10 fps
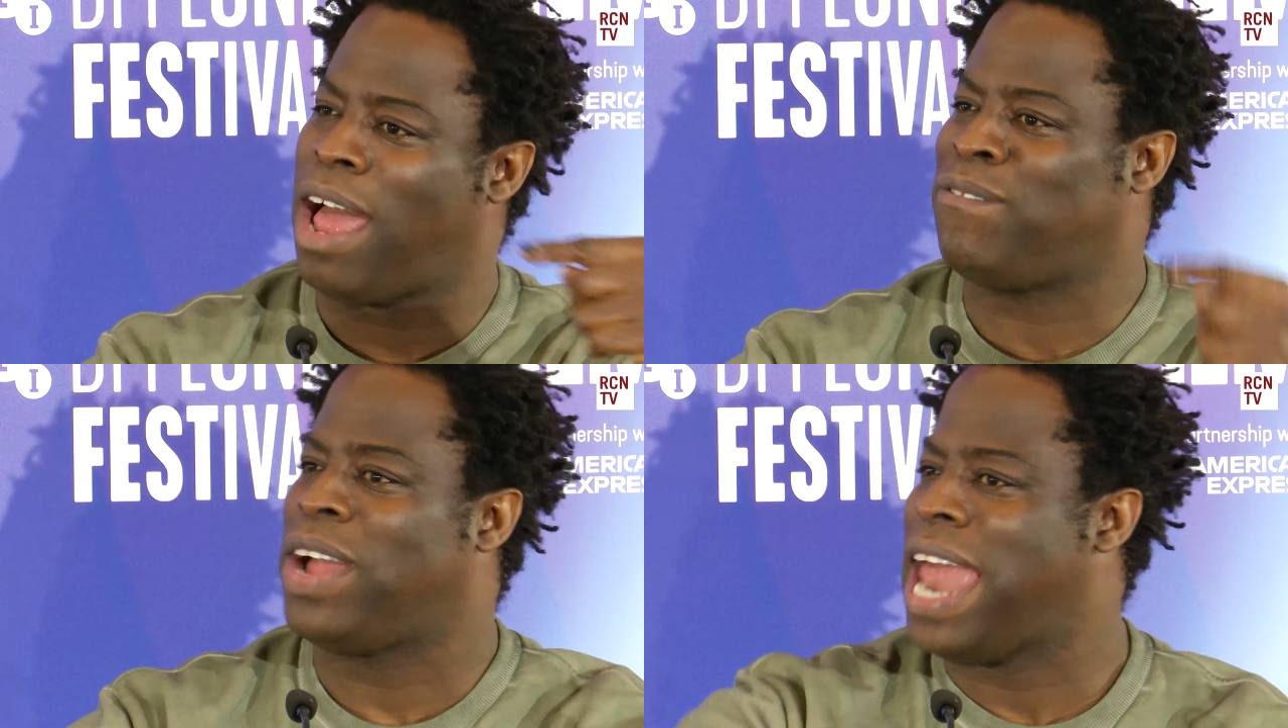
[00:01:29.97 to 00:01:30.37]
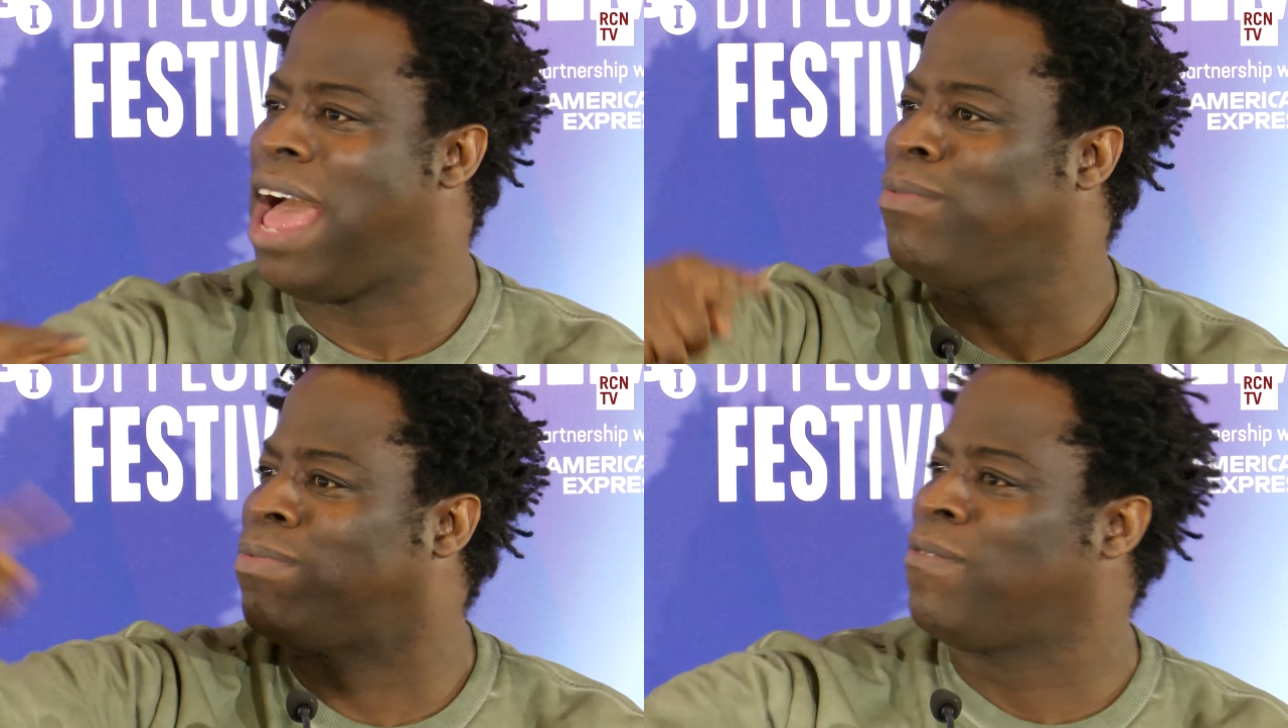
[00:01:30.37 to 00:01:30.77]
I find
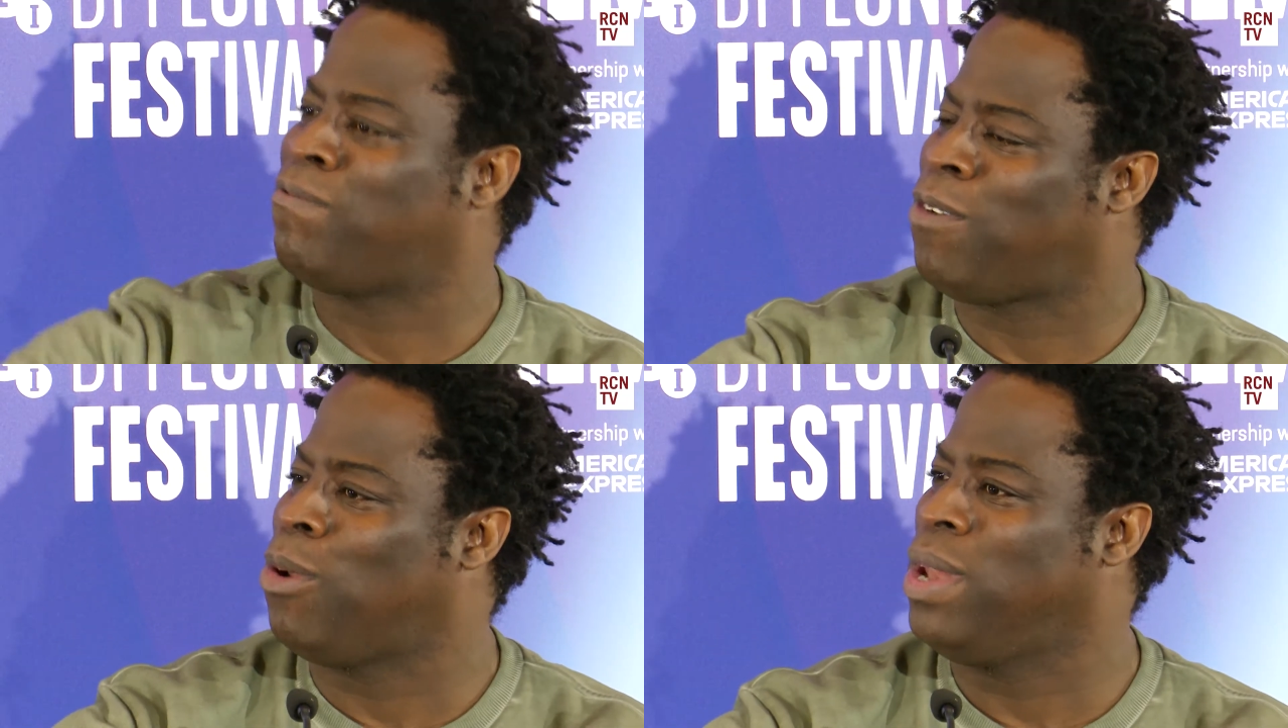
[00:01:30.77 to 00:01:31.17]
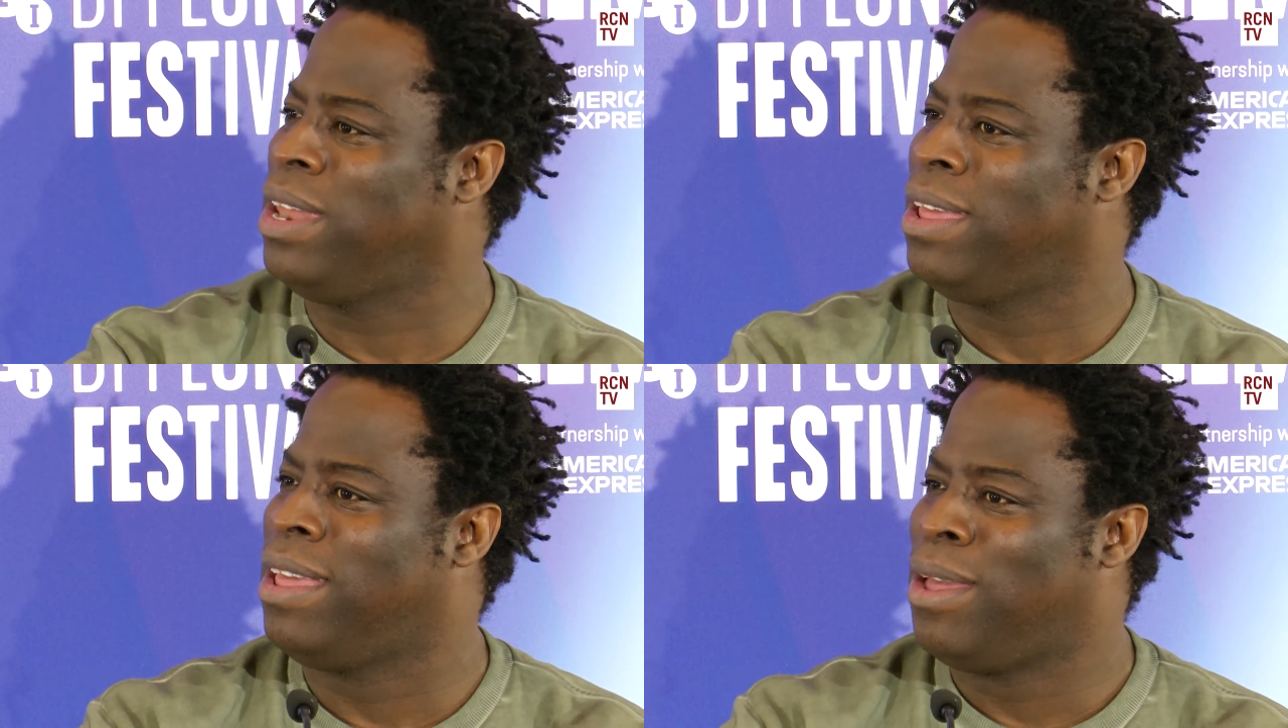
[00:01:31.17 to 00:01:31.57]
out the following
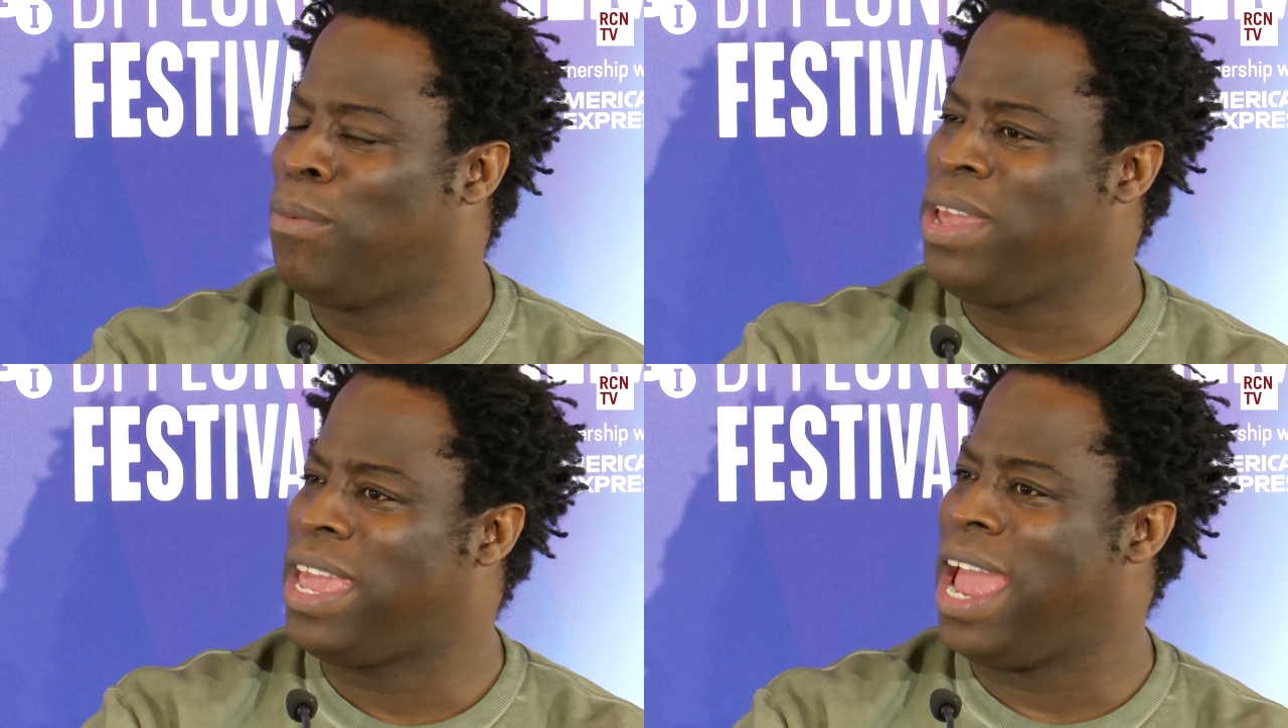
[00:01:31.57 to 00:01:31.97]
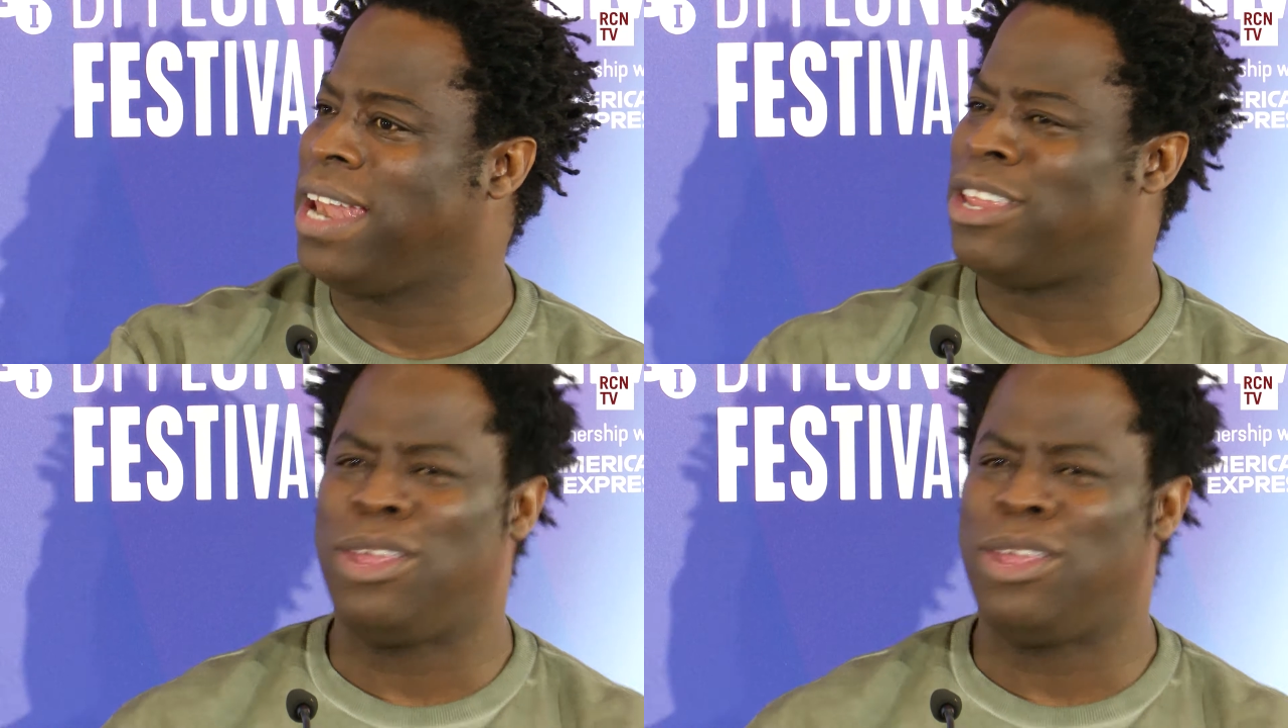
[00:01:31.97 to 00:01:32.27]
weekend.